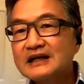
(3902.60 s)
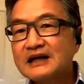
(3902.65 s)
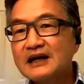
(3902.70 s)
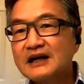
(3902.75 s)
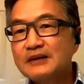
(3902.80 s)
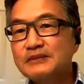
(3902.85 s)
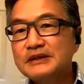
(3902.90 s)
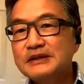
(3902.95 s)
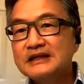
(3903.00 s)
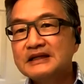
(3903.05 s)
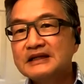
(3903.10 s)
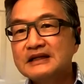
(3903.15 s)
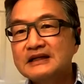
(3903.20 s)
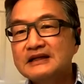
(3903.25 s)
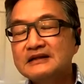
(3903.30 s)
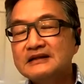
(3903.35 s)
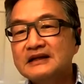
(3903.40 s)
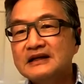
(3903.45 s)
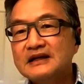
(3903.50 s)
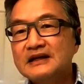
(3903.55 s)
are coming
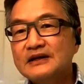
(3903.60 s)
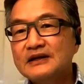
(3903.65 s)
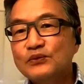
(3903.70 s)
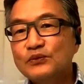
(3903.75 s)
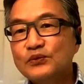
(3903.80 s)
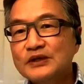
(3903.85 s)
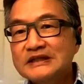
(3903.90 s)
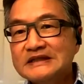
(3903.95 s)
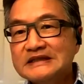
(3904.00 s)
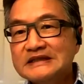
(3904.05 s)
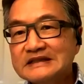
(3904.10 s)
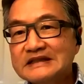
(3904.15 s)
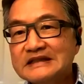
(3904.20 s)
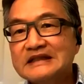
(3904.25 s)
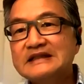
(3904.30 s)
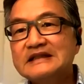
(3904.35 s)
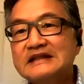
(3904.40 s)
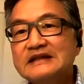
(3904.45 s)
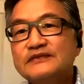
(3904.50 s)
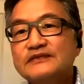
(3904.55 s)
in with
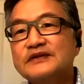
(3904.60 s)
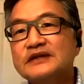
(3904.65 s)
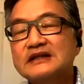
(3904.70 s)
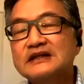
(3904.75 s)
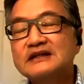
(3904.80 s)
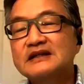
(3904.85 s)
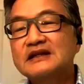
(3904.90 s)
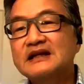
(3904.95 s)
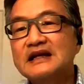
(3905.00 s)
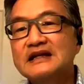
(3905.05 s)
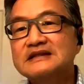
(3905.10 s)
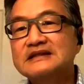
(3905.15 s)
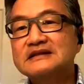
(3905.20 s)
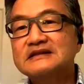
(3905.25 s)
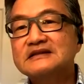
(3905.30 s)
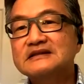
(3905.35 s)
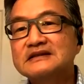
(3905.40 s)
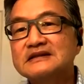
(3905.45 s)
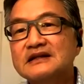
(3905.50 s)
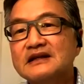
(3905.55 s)
significant
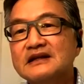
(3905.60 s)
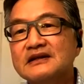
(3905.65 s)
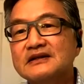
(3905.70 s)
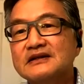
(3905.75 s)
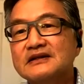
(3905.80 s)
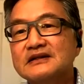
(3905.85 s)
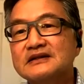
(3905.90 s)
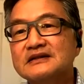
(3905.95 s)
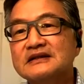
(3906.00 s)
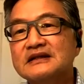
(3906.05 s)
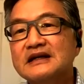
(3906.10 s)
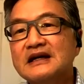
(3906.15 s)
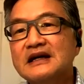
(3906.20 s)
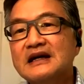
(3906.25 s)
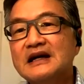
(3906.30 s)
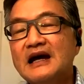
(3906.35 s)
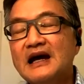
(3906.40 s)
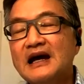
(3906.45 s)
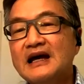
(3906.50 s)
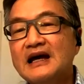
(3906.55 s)
lessons learned.
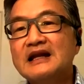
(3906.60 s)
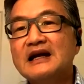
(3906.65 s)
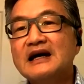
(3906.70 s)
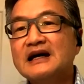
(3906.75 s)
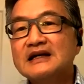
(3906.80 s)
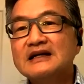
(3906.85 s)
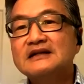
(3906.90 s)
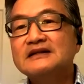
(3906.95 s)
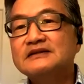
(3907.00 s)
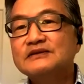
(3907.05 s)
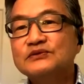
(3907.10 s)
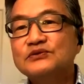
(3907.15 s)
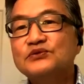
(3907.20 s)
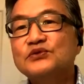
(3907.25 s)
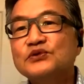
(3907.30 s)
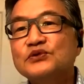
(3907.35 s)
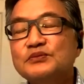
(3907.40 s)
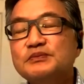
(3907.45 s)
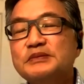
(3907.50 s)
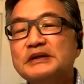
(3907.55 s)
And I
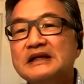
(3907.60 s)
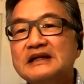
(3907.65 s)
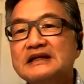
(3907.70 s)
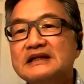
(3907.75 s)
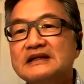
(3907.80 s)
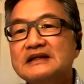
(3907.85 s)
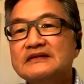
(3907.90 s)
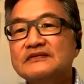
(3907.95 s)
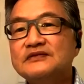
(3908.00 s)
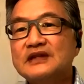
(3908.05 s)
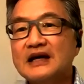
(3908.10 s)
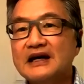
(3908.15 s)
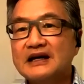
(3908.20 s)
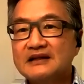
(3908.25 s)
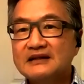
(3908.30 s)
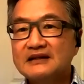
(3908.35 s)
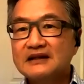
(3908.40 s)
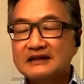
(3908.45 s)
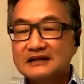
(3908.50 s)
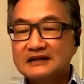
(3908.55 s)
do believe
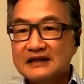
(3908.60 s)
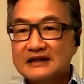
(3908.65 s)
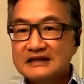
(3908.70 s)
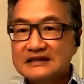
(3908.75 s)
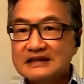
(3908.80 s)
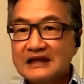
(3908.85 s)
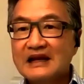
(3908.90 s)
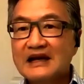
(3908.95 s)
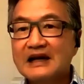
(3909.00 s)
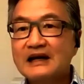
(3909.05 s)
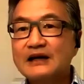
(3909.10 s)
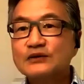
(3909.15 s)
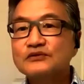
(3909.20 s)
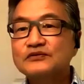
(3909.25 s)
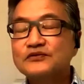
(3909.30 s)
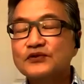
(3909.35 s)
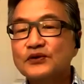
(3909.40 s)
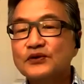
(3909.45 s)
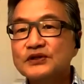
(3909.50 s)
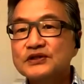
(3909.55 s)
that there is
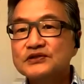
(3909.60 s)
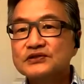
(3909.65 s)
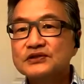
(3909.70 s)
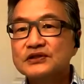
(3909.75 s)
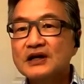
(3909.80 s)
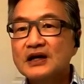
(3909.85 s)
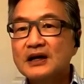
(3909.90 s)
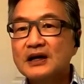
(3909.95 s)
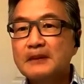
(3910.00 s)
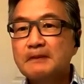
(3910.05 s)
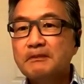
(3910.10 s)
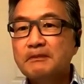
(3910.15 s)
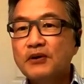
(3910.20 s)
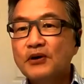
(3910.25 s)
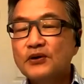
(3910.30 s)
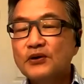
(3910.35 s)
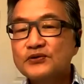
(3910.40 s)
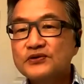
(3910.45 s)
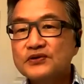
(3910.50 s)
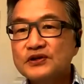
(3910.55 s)
loud voice,
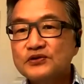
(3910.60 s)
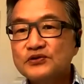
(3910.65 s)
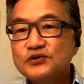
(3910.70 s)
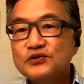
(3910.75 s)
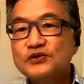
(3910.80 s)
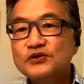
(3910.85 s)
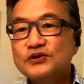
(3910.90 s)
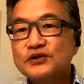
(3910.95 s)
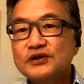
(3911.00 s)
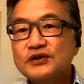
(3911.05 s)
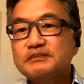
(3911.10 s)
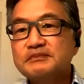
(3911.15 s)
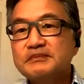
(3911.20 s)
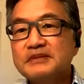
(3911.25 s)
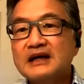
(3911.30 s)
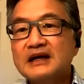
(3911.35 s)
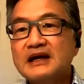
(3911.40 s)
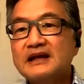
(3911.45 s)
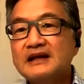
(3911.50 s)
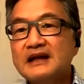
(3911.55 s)
both in Europe
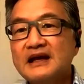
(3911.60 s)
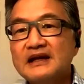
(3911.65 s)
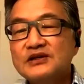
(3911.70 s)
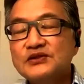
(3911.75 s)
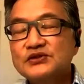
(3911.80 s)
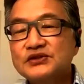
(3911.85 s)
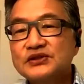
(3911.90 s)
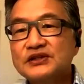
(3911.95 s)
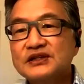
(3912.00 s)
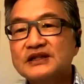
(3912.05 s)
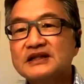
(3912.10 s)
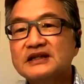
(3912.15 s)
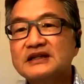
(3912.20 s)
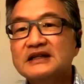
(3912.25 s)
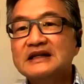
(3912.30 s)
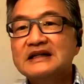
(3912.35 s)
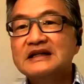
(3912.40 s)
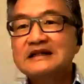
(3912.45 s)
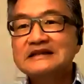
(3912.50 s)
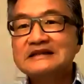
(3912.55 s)
and Asia,
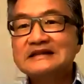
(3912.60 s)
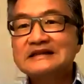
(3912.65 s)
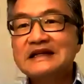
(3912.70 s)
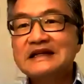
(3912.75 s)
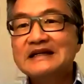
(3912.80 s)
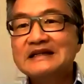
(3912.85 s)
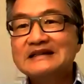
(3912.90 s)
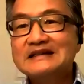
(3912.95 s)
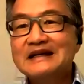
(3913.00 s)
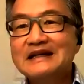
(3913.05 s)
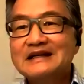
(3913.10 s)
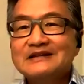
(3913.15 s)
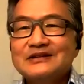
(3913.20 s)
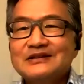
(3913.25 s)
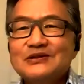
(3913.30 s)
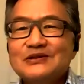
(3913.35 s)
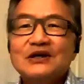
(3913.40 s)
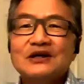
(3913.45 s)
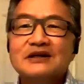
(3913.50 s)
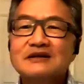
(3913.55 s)
saying that
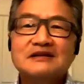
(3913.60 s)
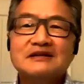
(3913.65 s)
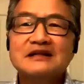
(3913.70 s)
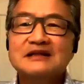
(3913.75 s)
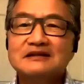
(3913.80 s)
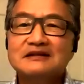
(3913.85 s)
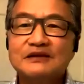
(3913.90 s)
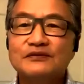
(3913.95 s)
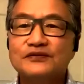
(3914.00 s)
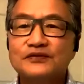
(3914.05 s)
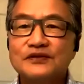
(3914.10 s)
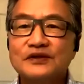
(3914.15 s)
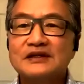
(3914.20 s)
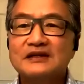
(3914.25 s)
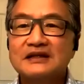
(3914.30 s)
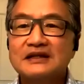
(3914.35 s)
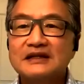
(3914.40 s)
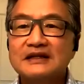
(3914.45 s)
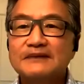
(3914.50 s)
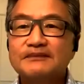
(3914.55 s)
you've got to think
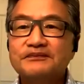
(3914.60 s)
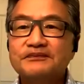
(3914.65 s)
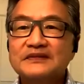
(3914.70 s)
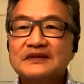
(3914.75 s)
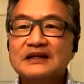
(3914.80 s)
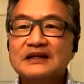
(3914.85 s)
differently.